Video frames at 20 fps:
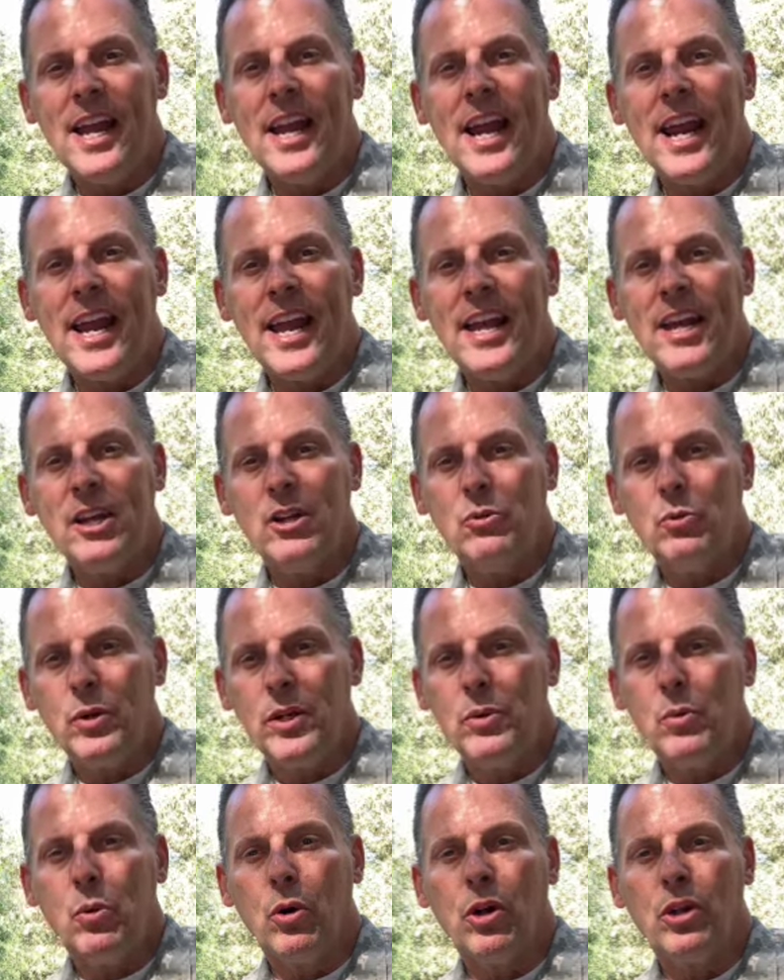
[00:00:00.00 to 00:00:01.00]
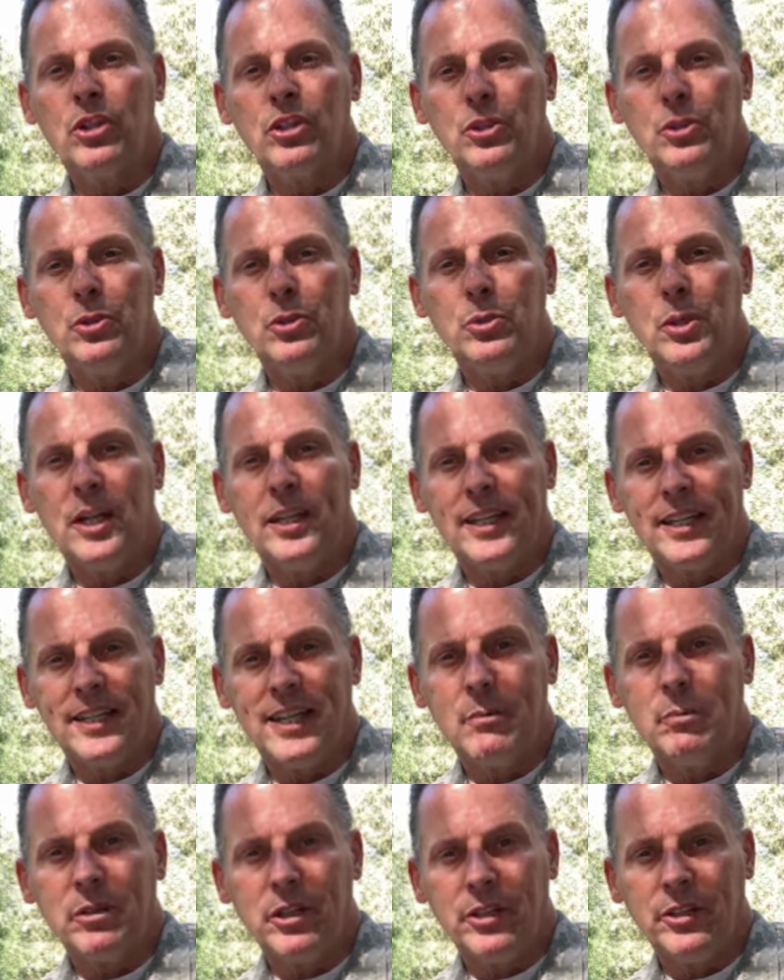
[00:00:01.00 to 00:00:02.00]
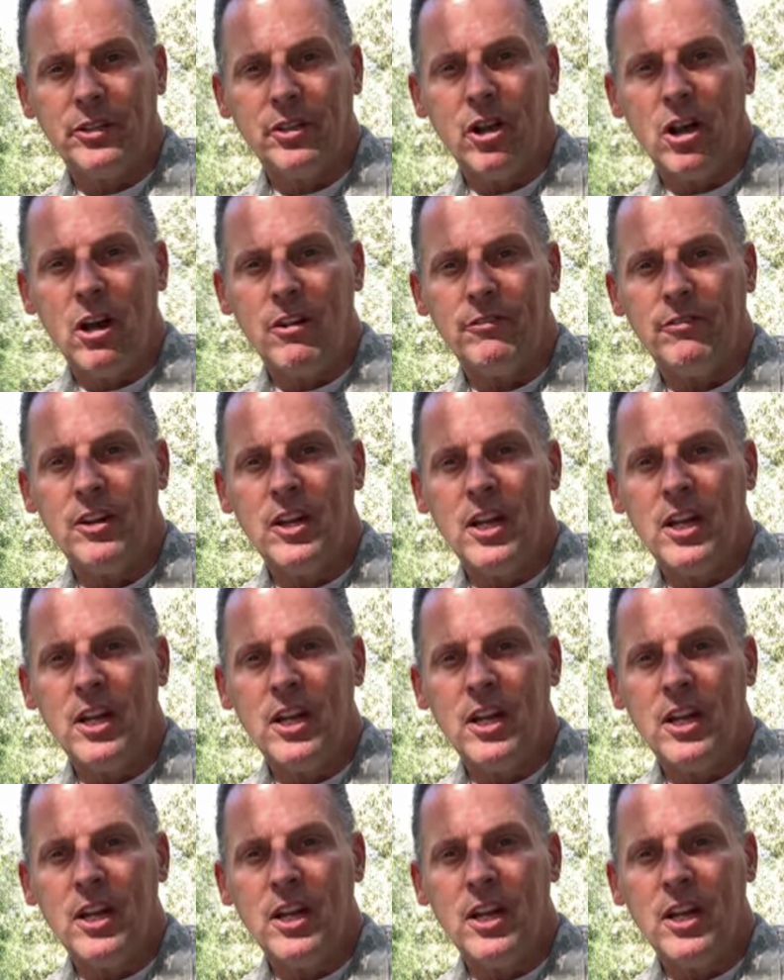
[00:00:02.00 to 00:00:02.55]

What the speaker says: and we work to get them cleared off.